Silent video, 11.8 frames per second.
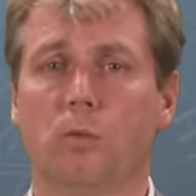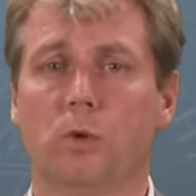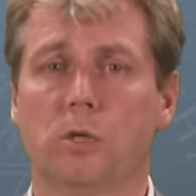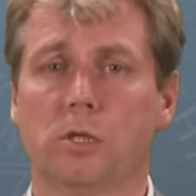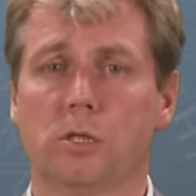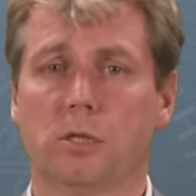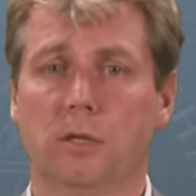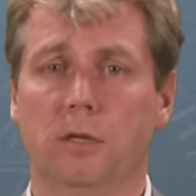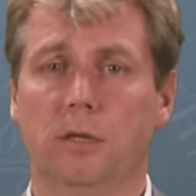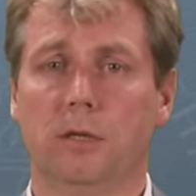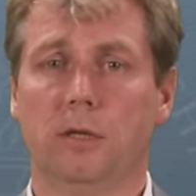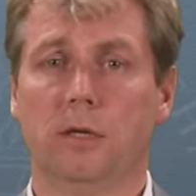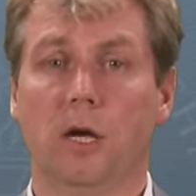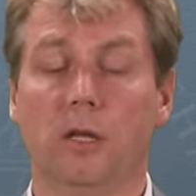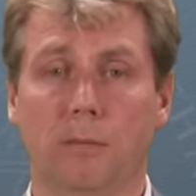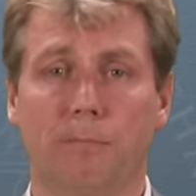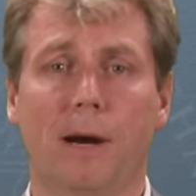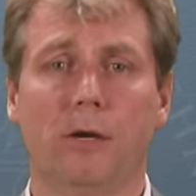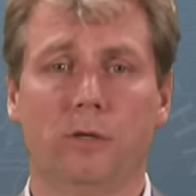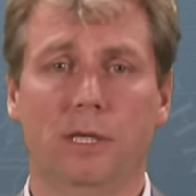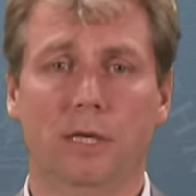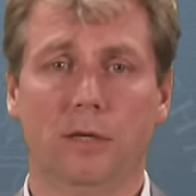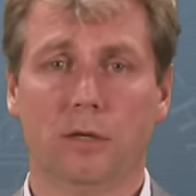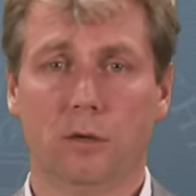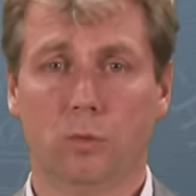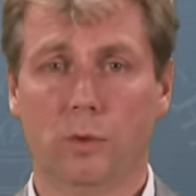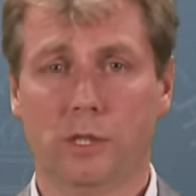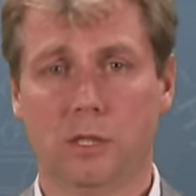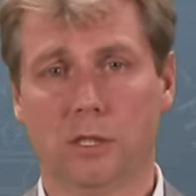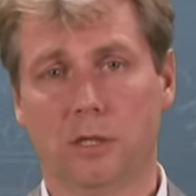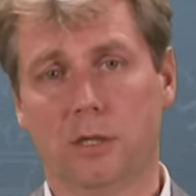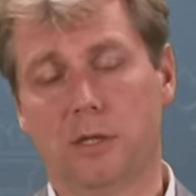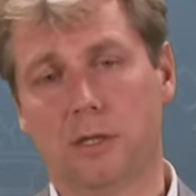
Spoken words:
was a pioneer which